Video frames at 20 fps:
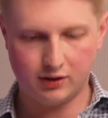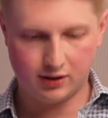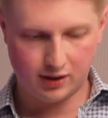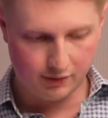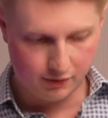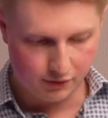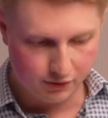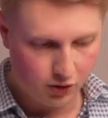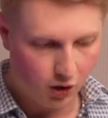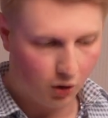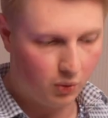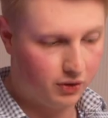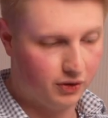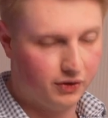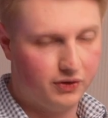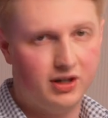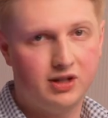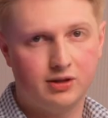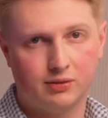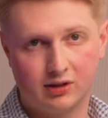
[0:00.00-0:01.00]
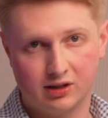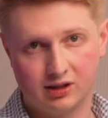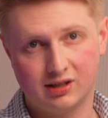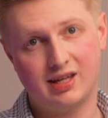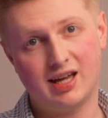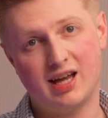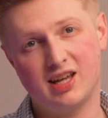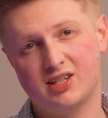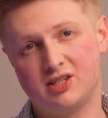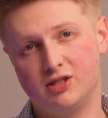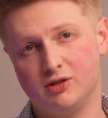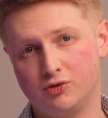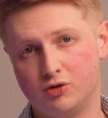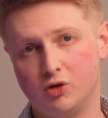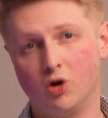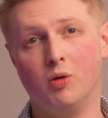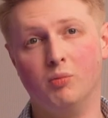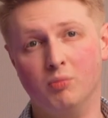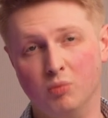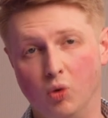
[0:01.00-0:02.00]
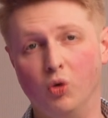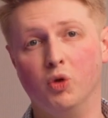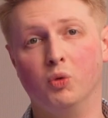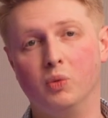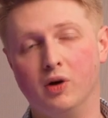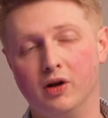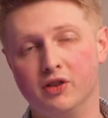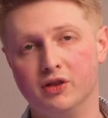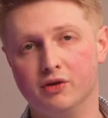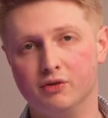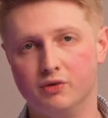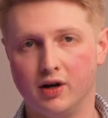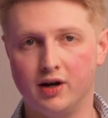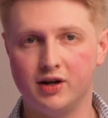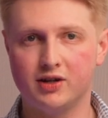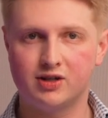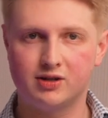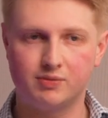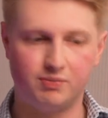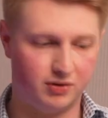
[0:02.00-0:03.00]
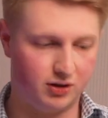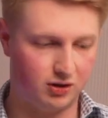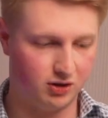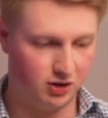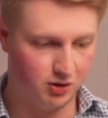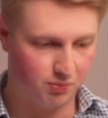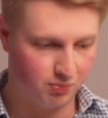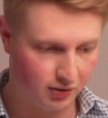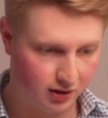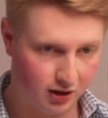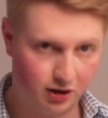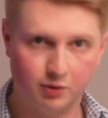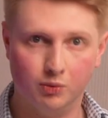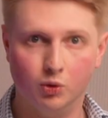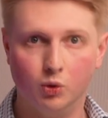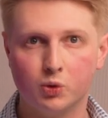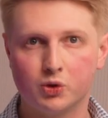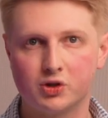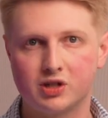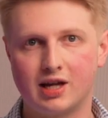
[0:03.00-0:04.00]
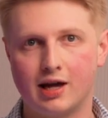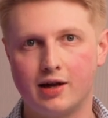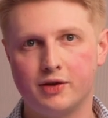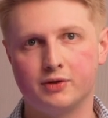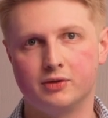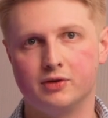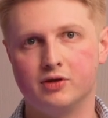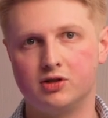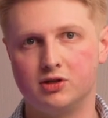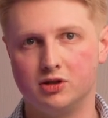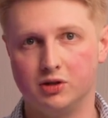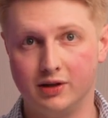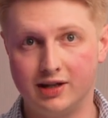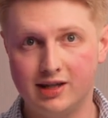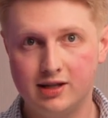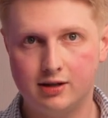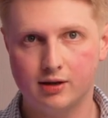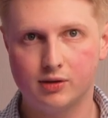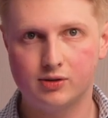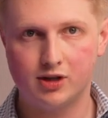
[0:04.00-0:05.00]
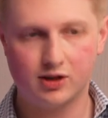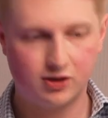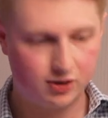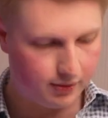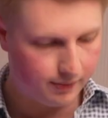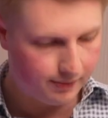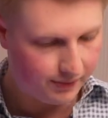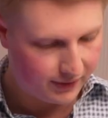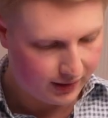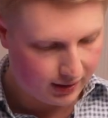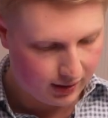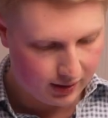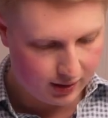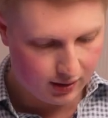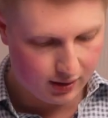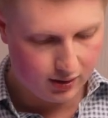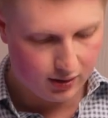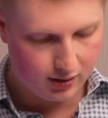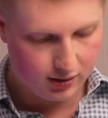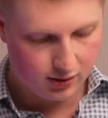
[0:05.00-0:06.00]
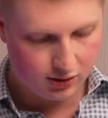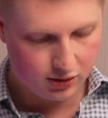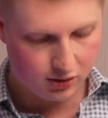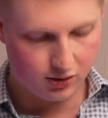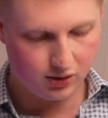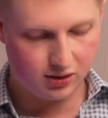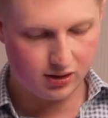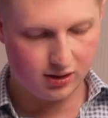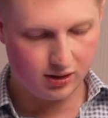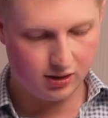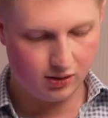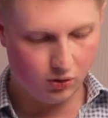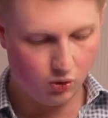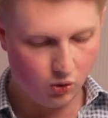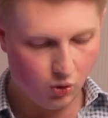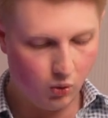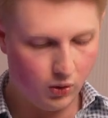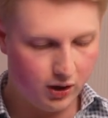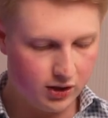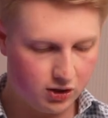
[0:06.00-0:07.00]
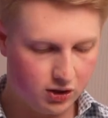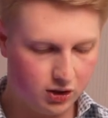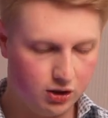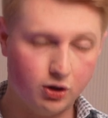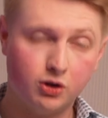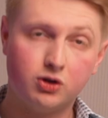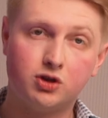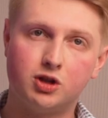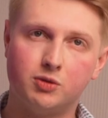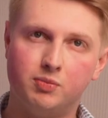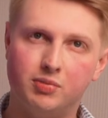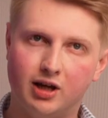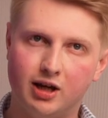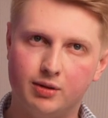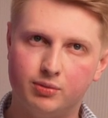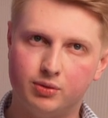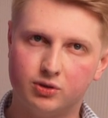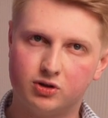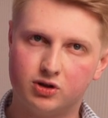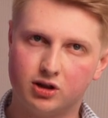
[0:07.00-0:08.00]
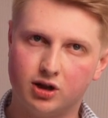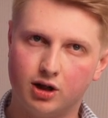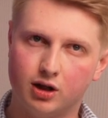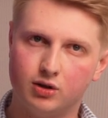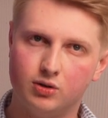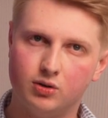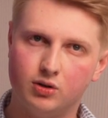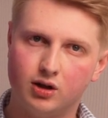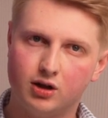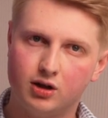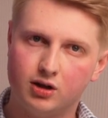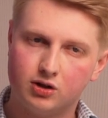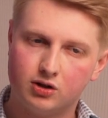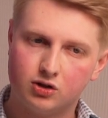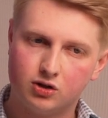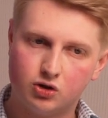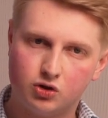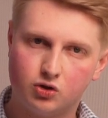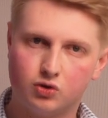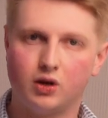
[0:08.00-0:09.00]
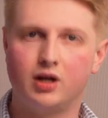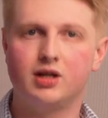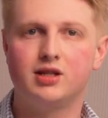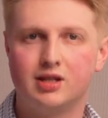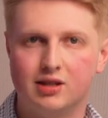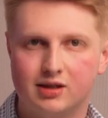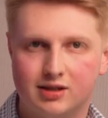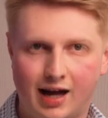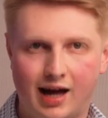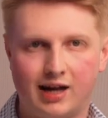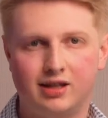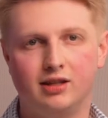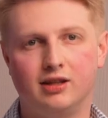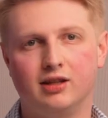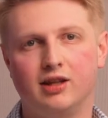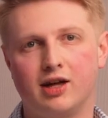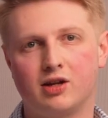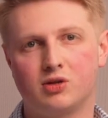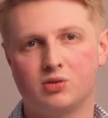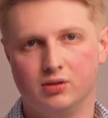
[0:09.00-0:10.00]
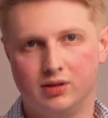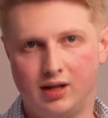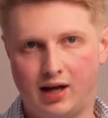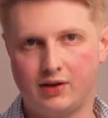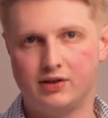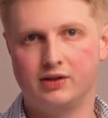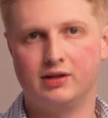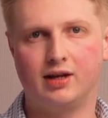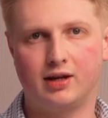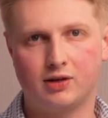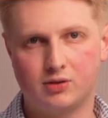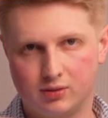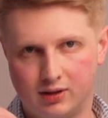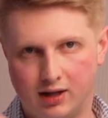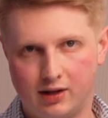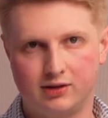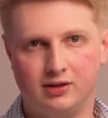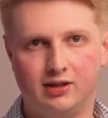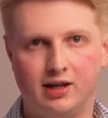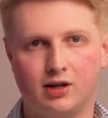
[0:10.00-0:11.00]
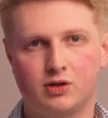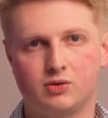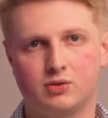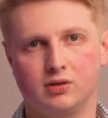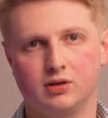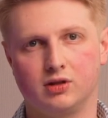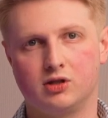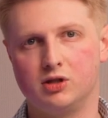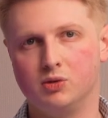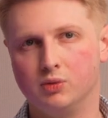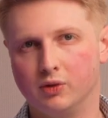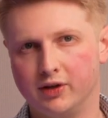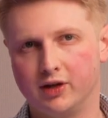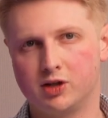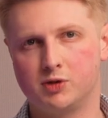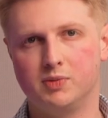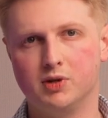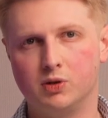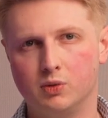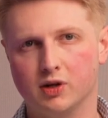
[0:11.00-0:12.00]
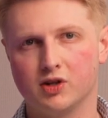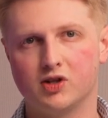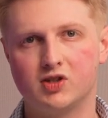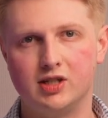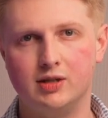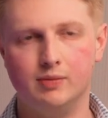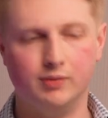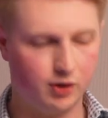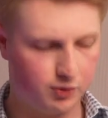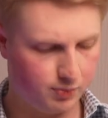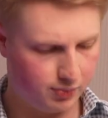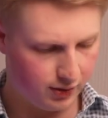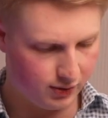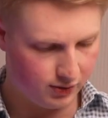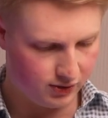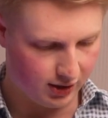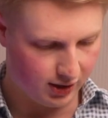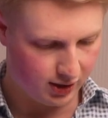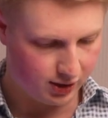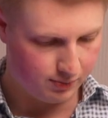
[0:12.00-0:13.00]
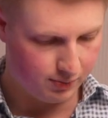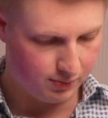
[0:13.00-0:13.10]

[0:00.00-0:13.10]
if you've got one of these, I'm going to guess you've got more than one device, because you're bringing them all together into your ecosystem. So it's always good to be able to go straight into adding the next one, add the next one, add the next one, because you want that to be quite a seamless process.